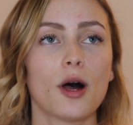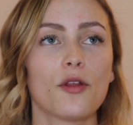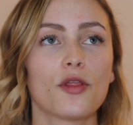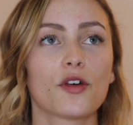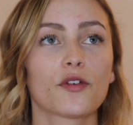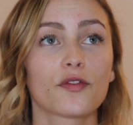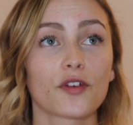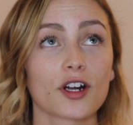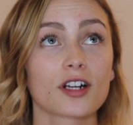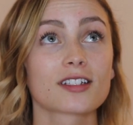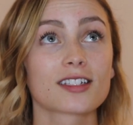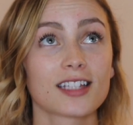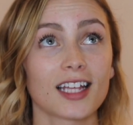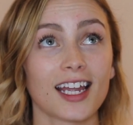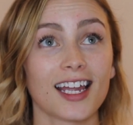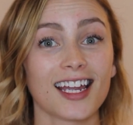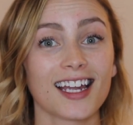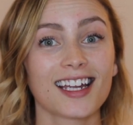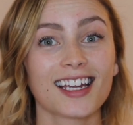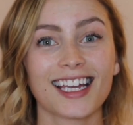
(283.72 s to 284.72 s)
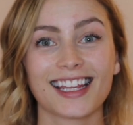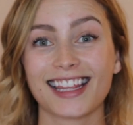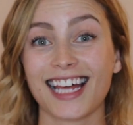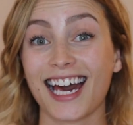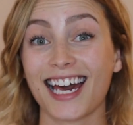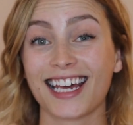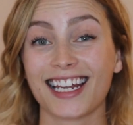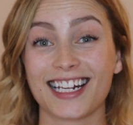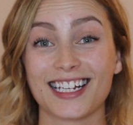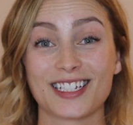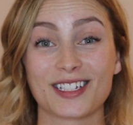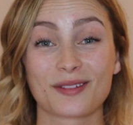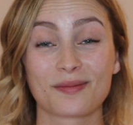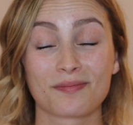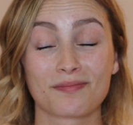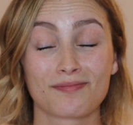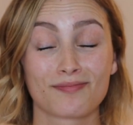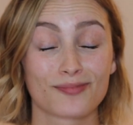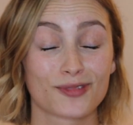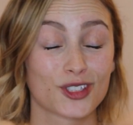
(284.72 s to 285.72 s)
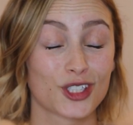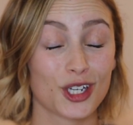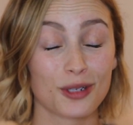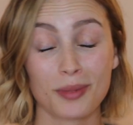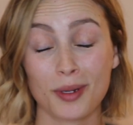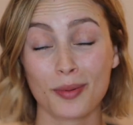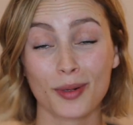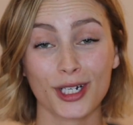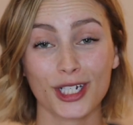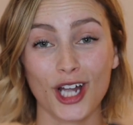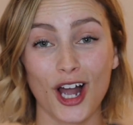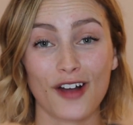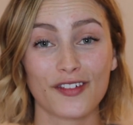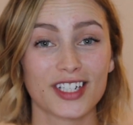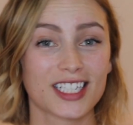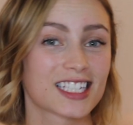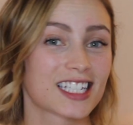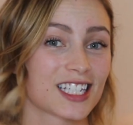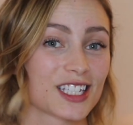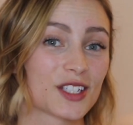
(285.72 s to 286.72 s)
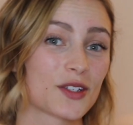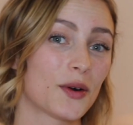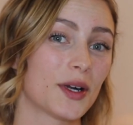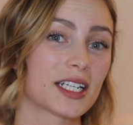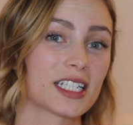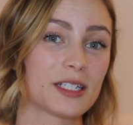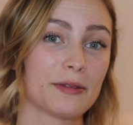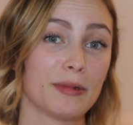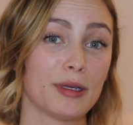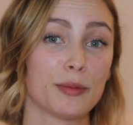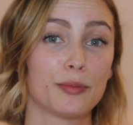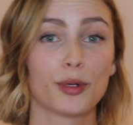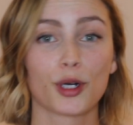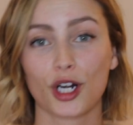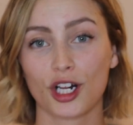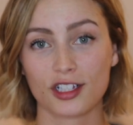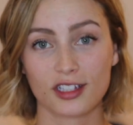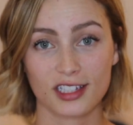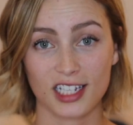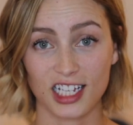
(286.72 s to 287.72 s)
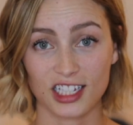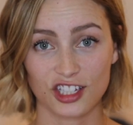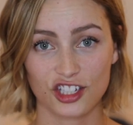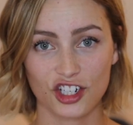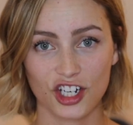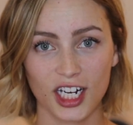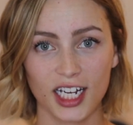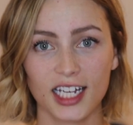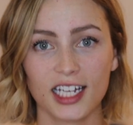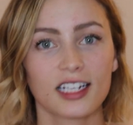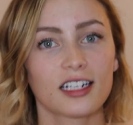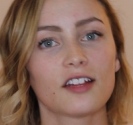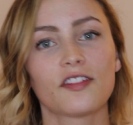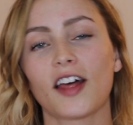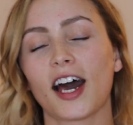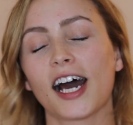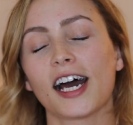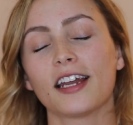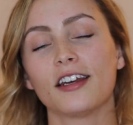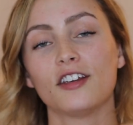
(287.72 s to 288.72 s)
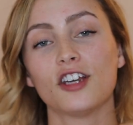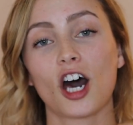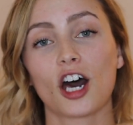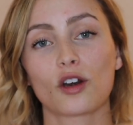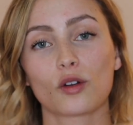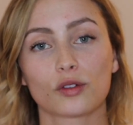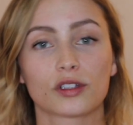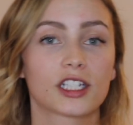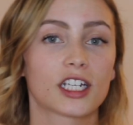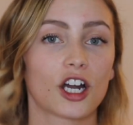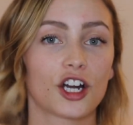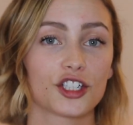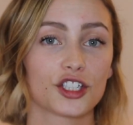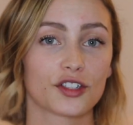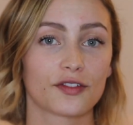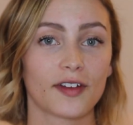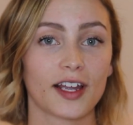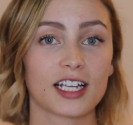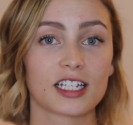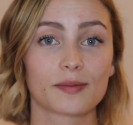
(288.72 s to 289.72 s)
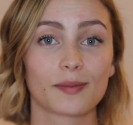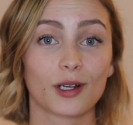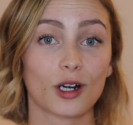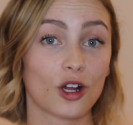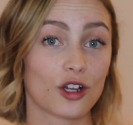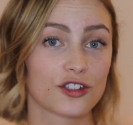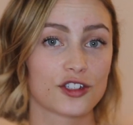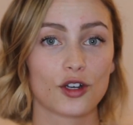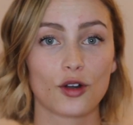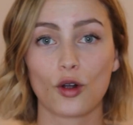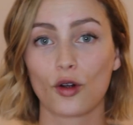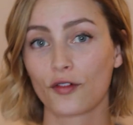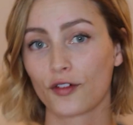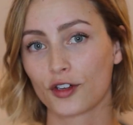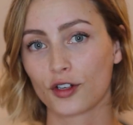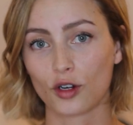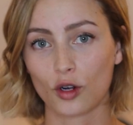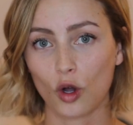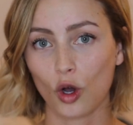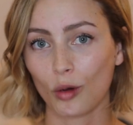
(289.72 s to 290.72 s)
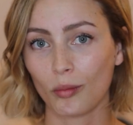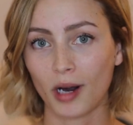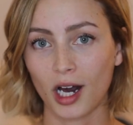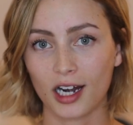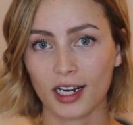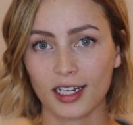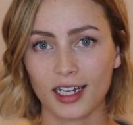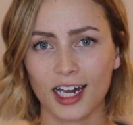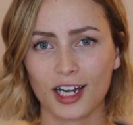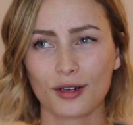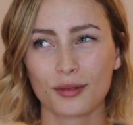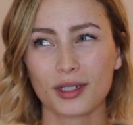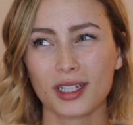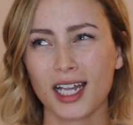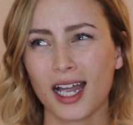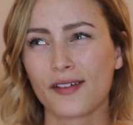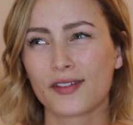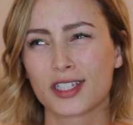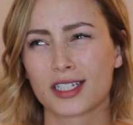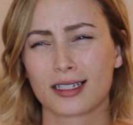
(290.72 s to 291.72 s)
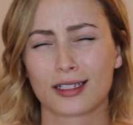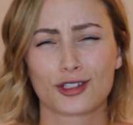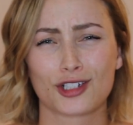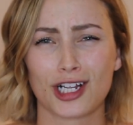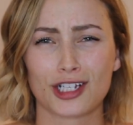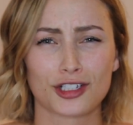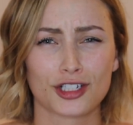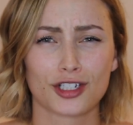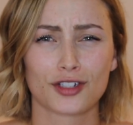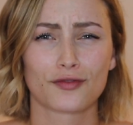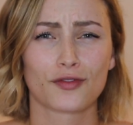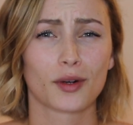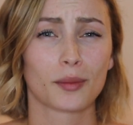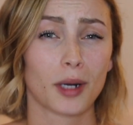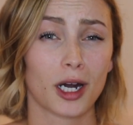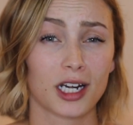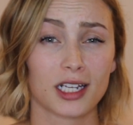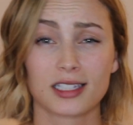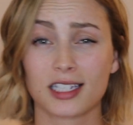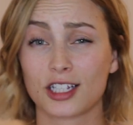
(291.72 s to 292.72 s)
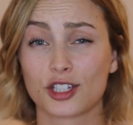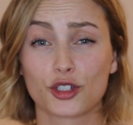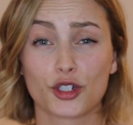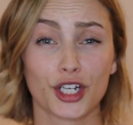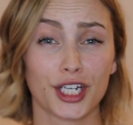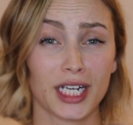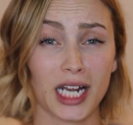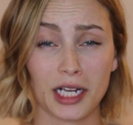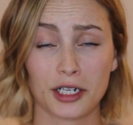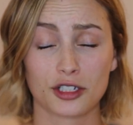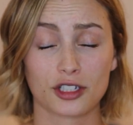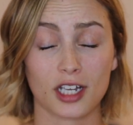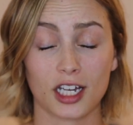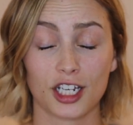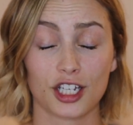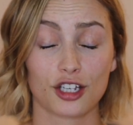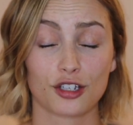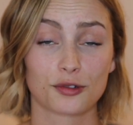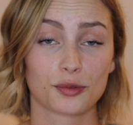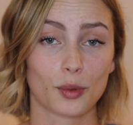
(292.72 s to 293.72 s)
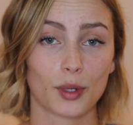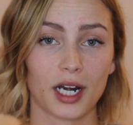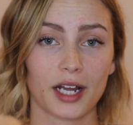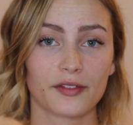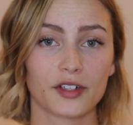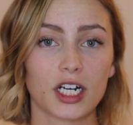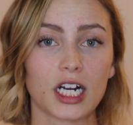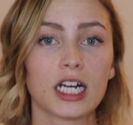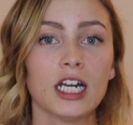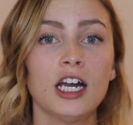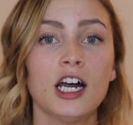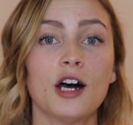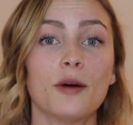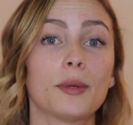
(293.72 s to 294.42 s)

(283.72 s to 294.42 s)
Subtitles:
The first thing that is should be pretty obvious, is going to be put on sunscreen, that not only on your face but also over your whole body. I don't really have a suggestion for body sunscreen, I just kind of use whatever.